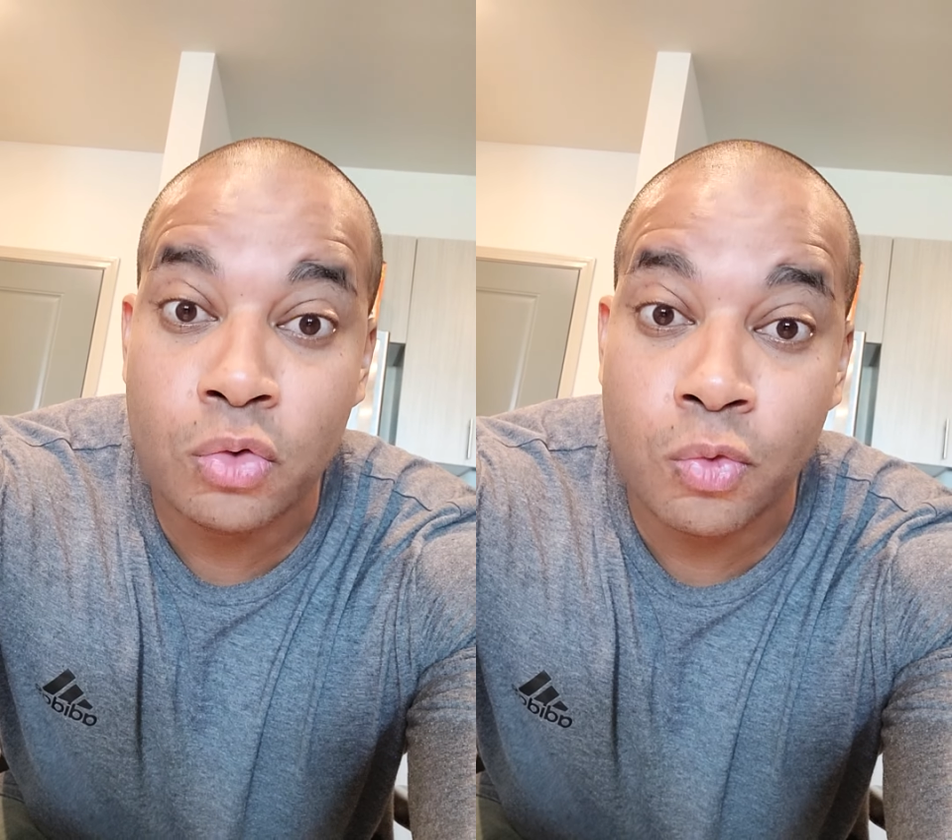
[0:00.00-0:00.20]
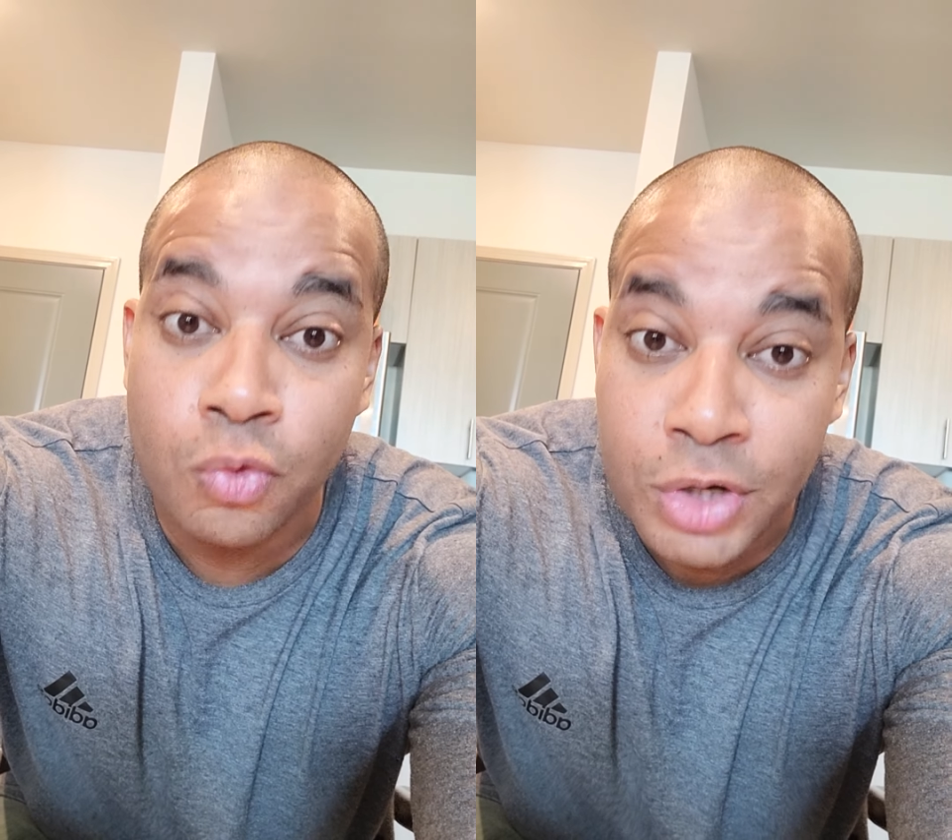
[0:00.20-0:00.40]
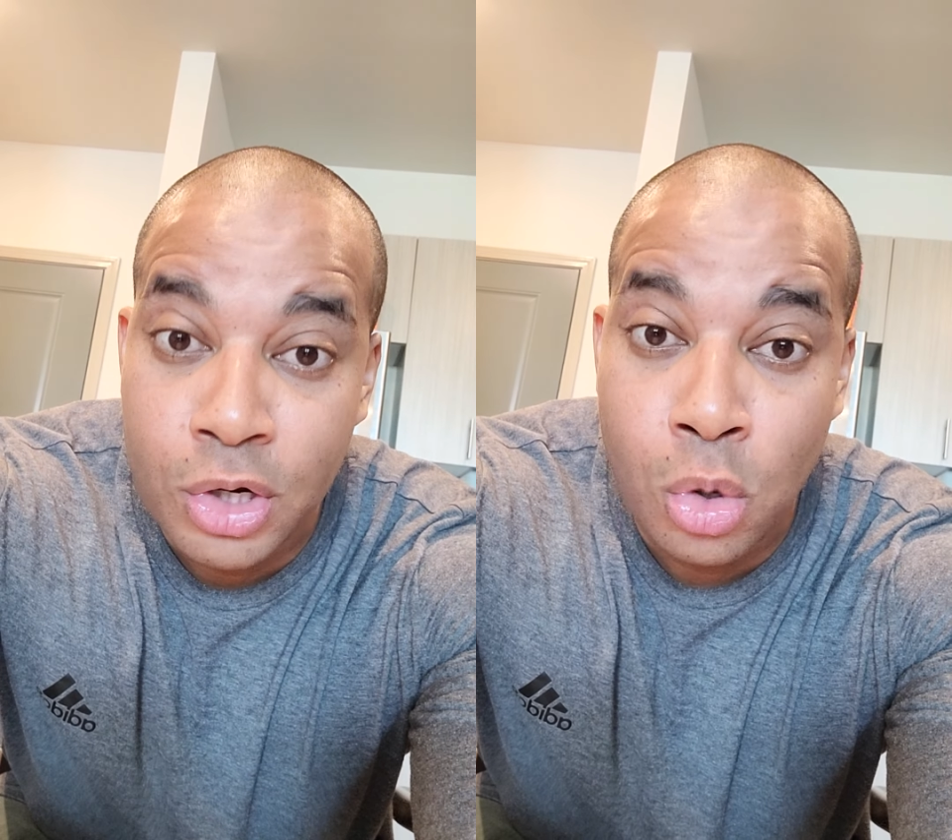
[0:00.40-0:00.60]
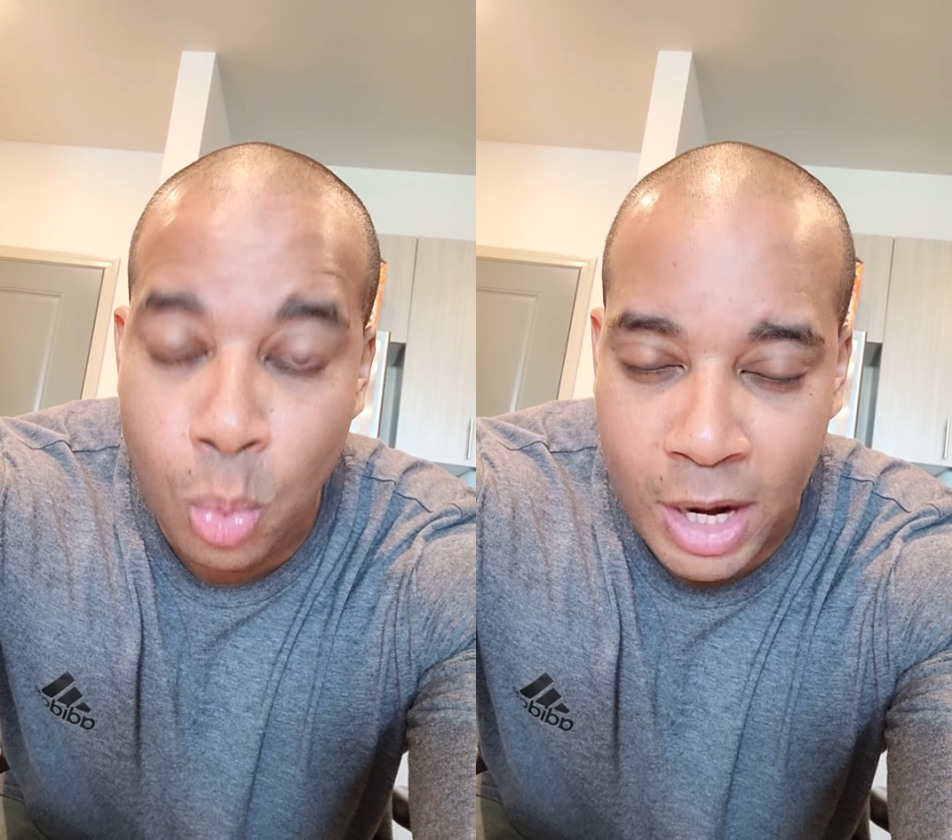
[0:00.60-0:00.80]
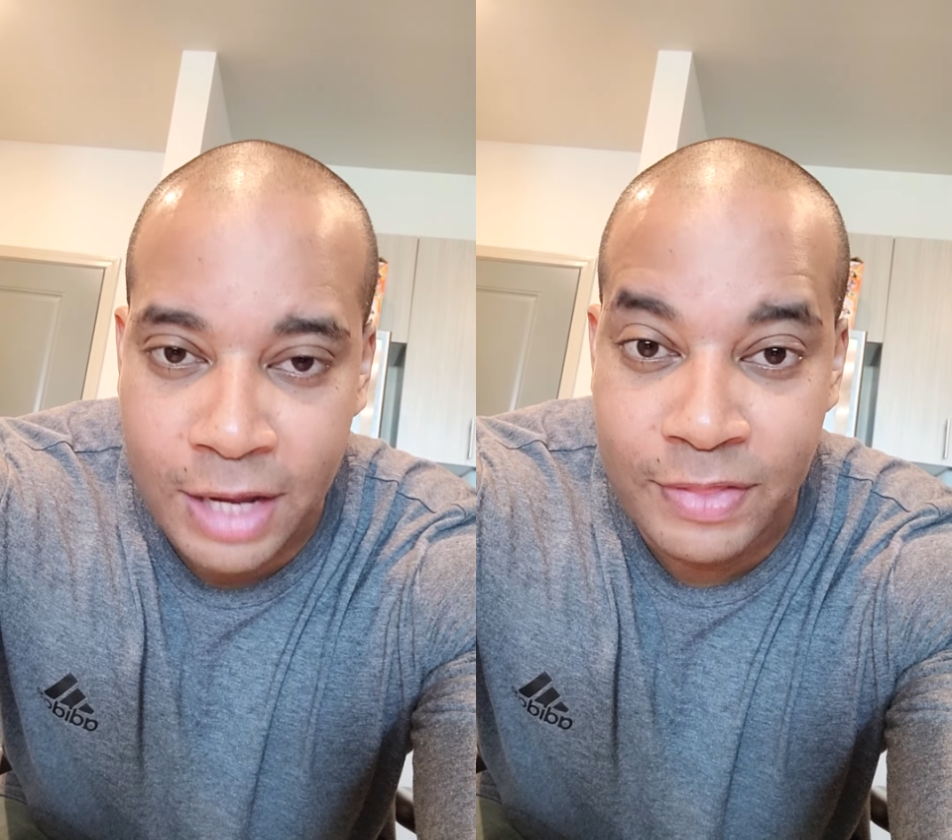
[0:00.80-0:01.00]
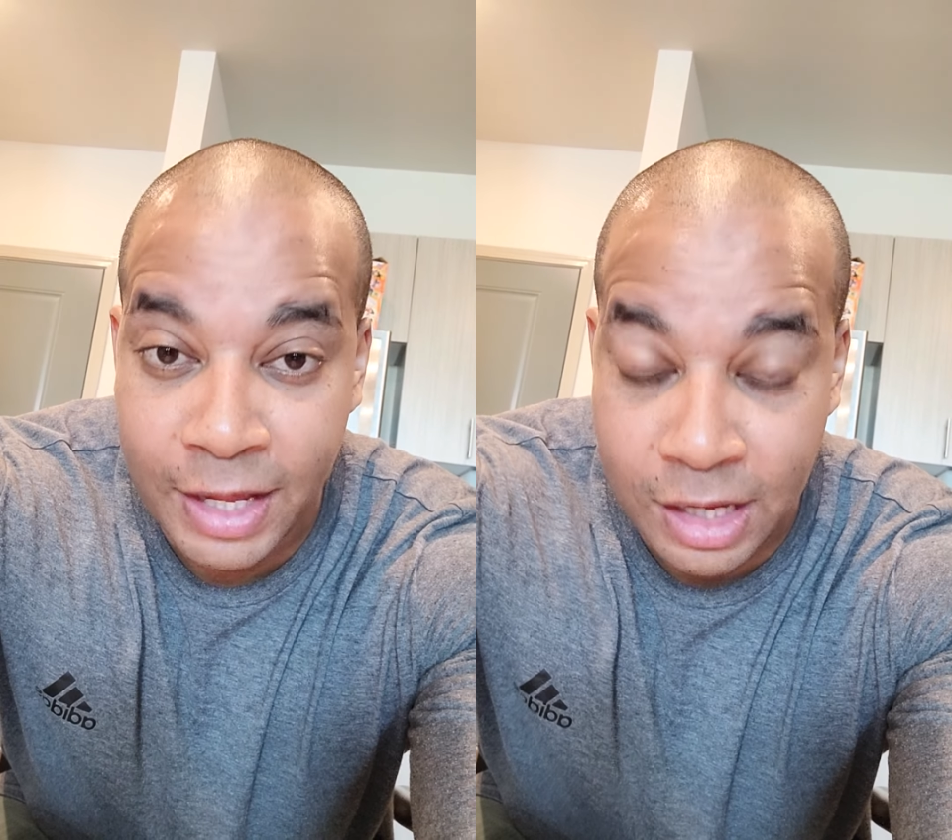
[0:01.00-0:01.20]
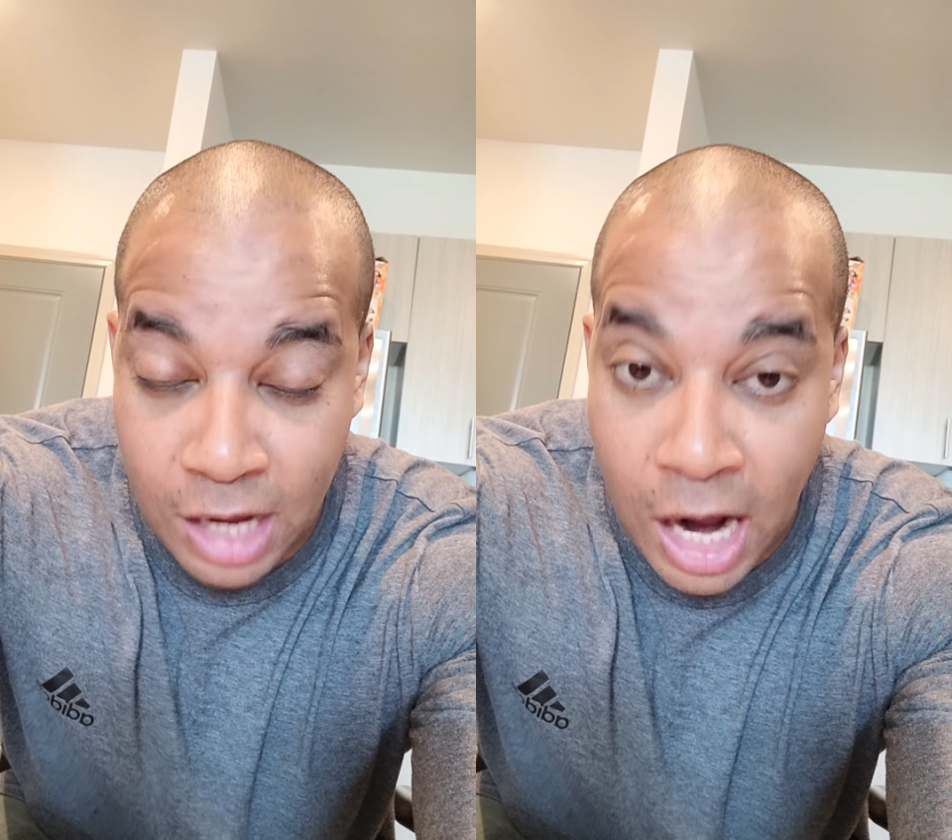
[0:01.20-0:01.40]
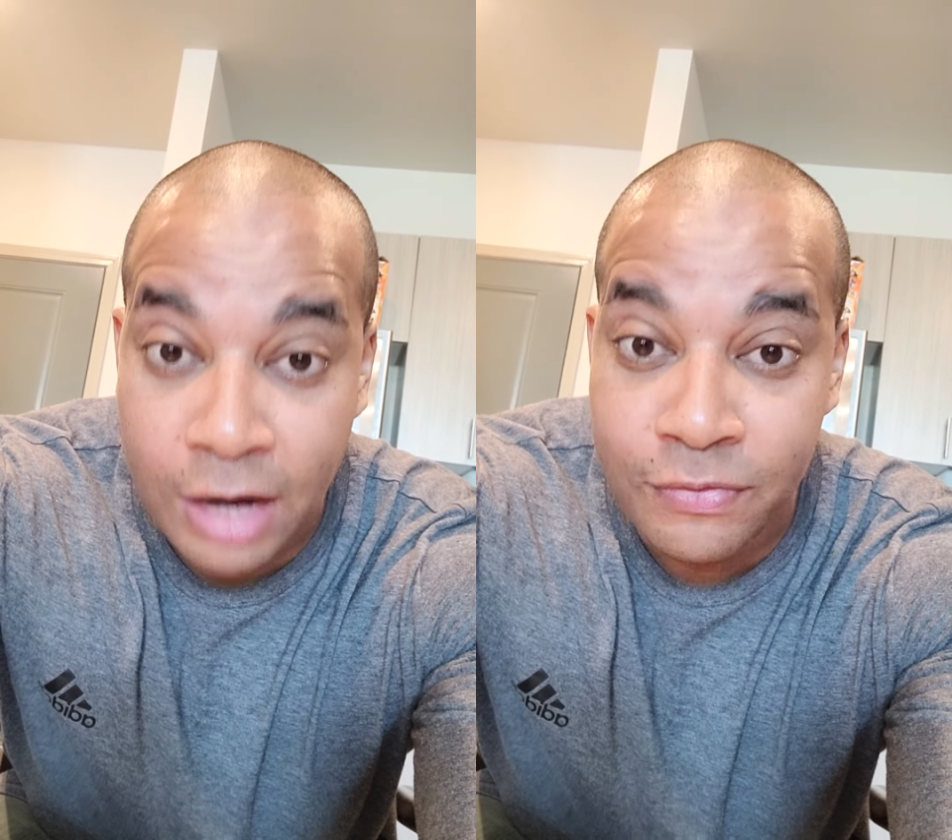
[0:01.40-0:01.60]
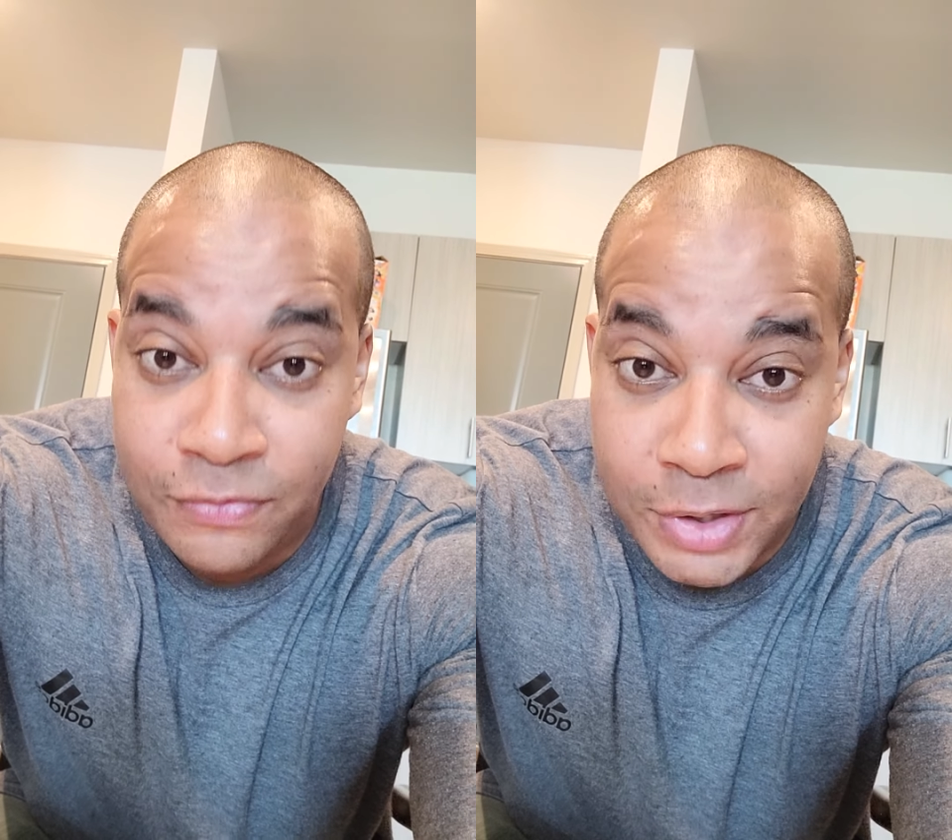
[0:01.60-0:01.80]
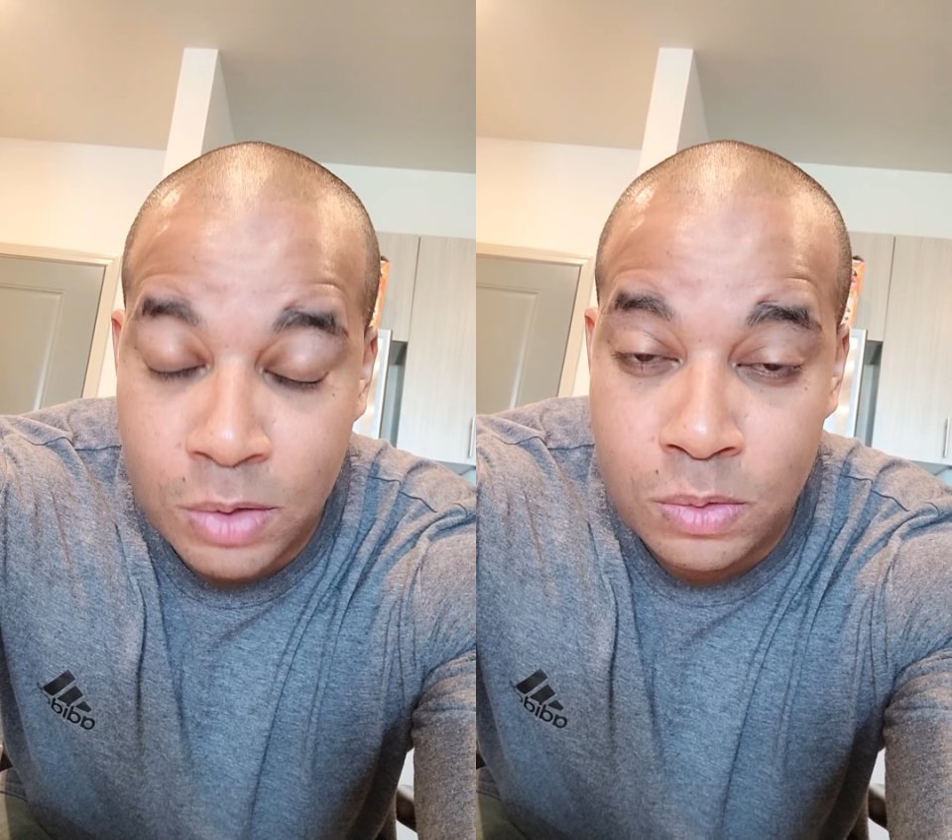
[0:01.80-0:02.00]
the real way that God
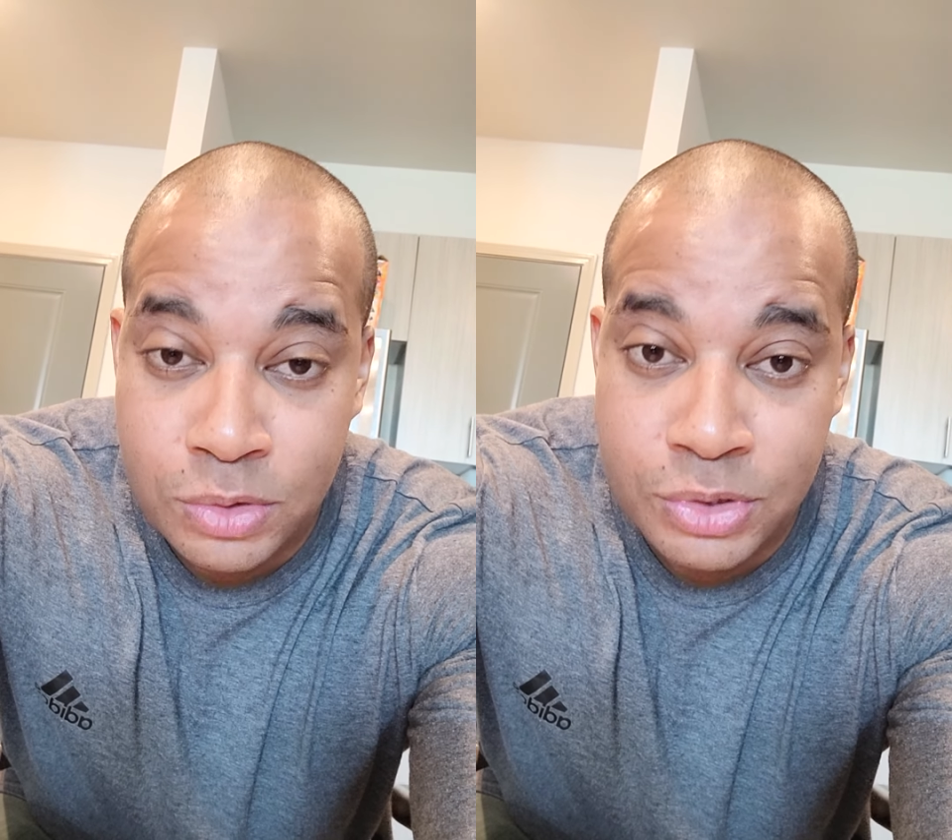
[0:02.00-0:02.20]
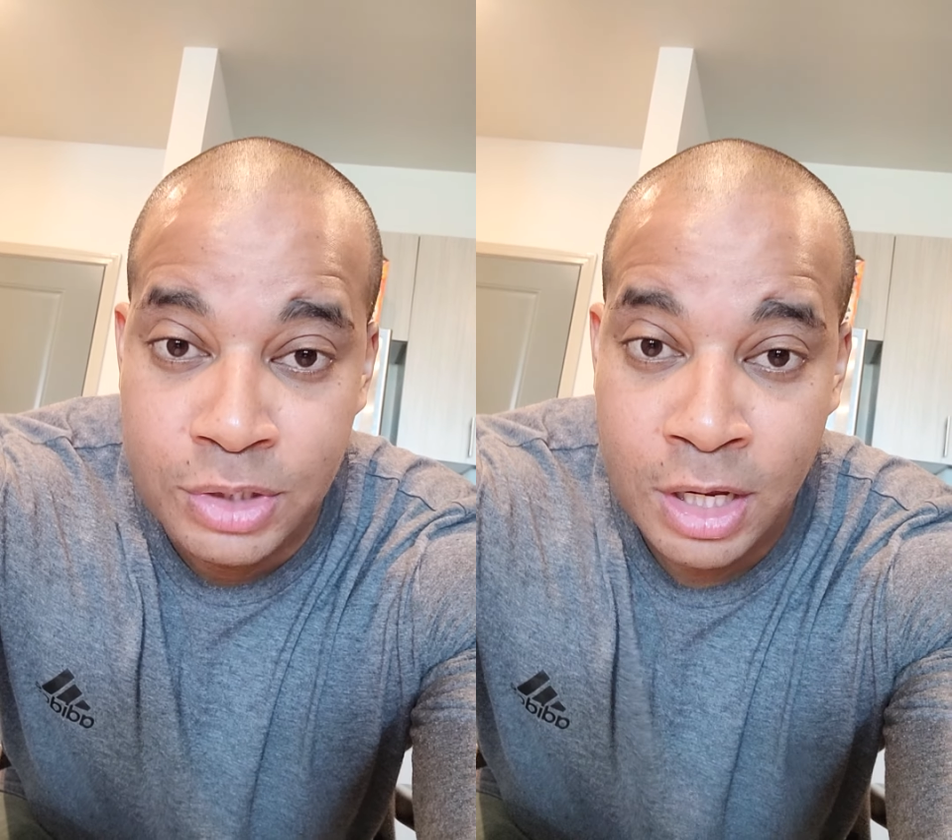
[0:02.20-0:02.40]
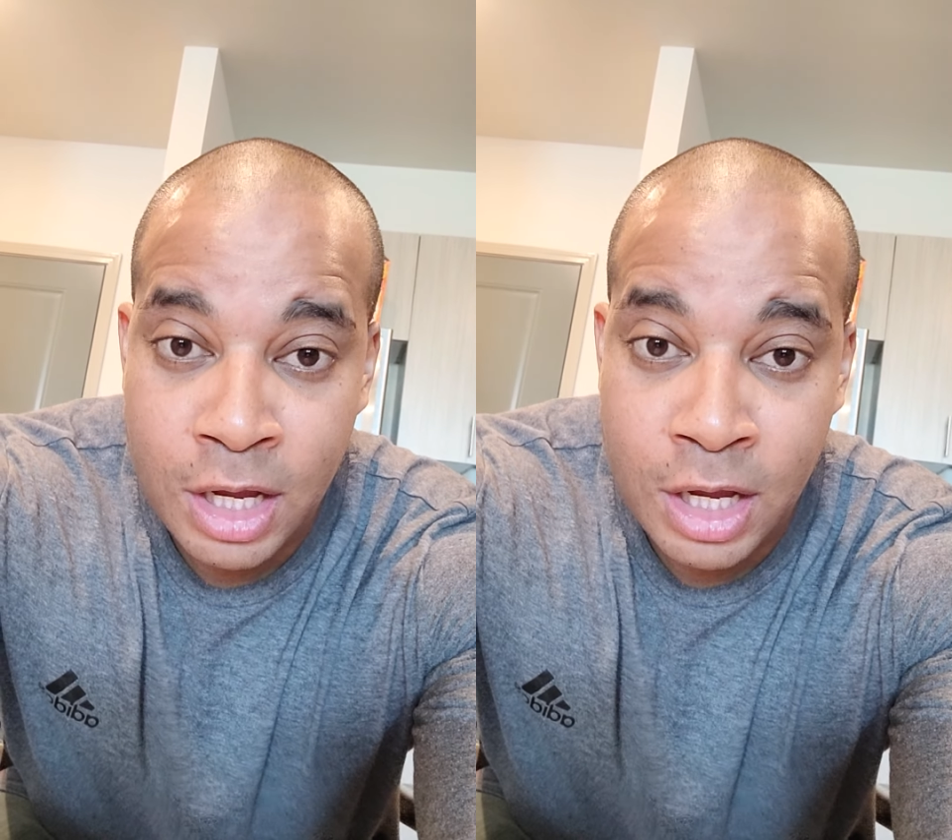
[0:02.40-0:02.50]
feels